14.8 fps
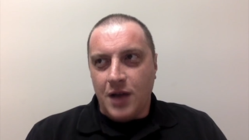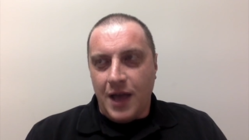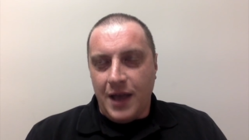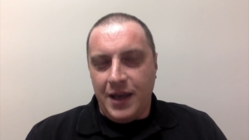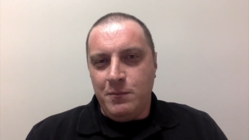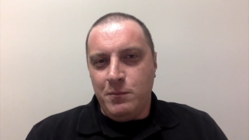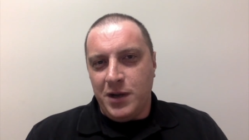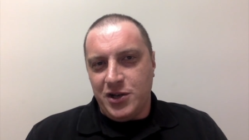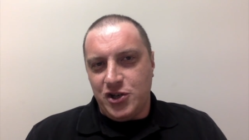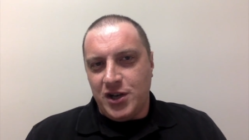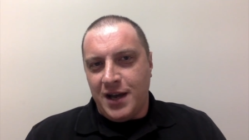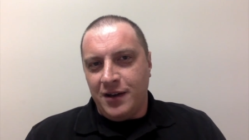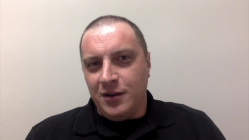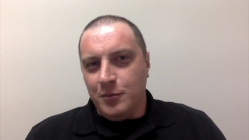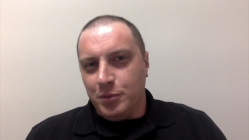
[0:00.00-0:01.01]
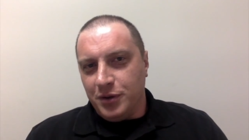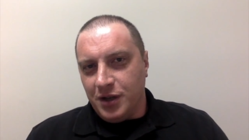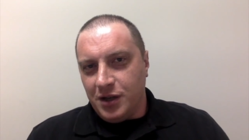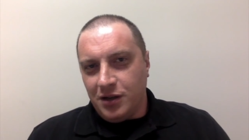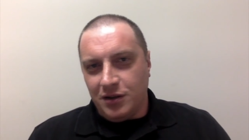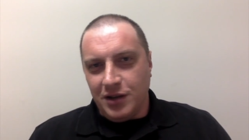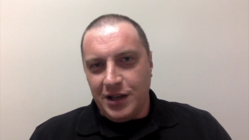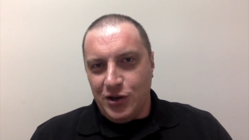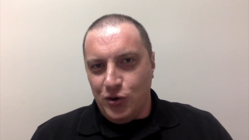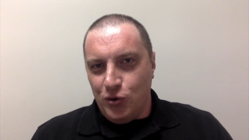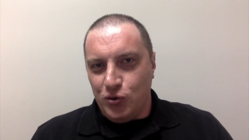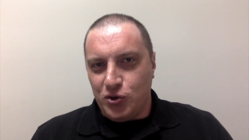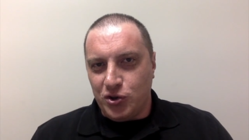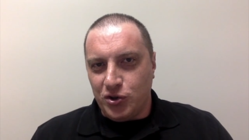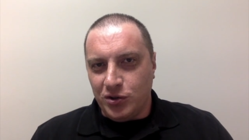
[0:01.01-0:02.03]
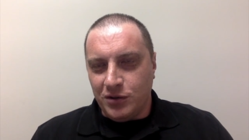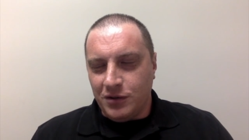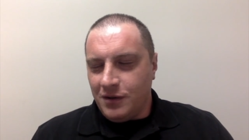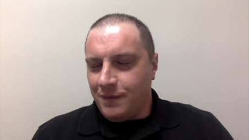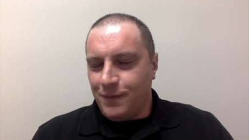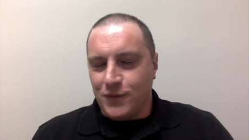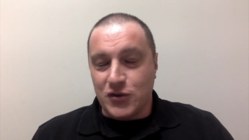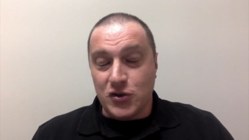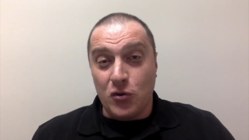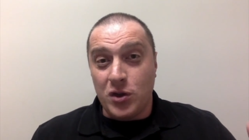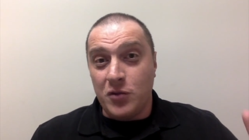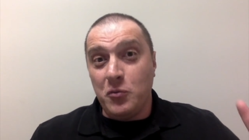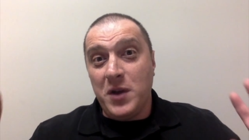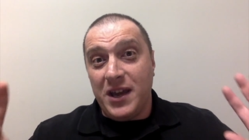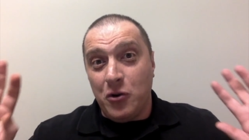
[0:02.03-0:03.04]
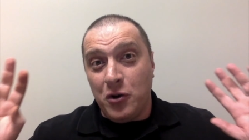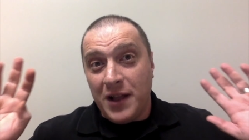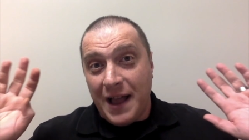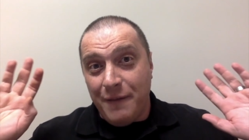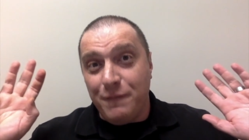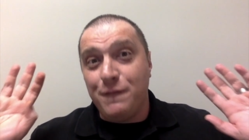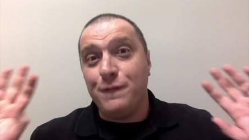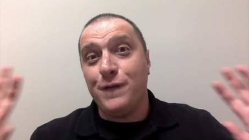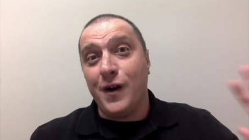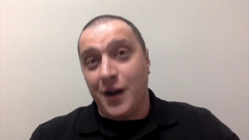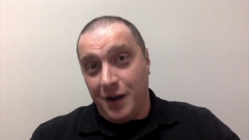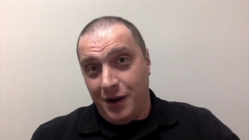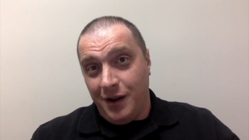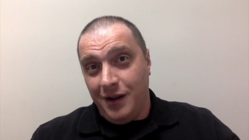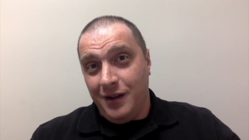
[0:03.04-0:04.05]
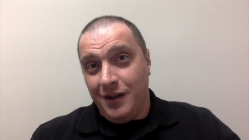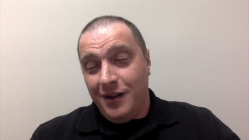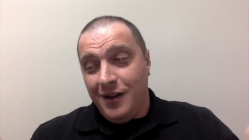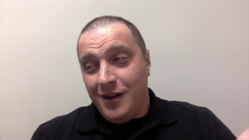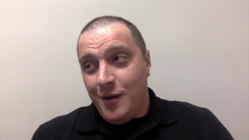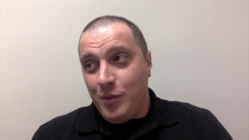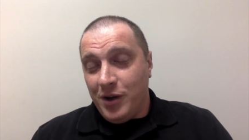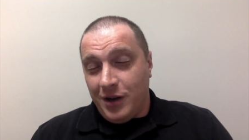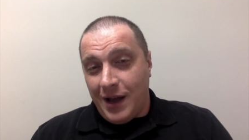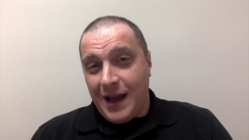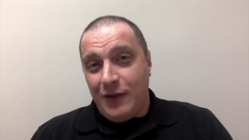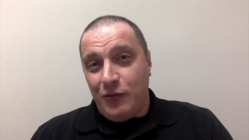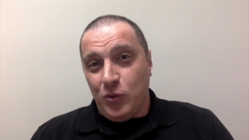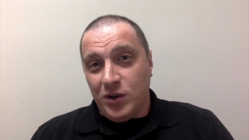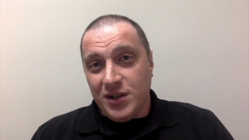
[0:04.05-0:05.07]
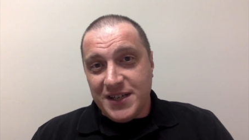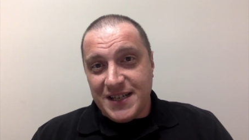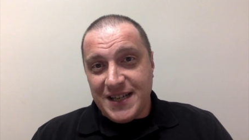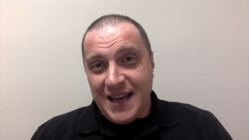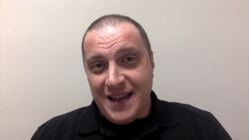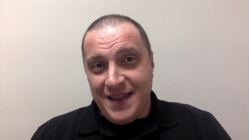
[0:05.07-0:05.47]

I keep my channel politically neutral so that we can all have fun, but I will say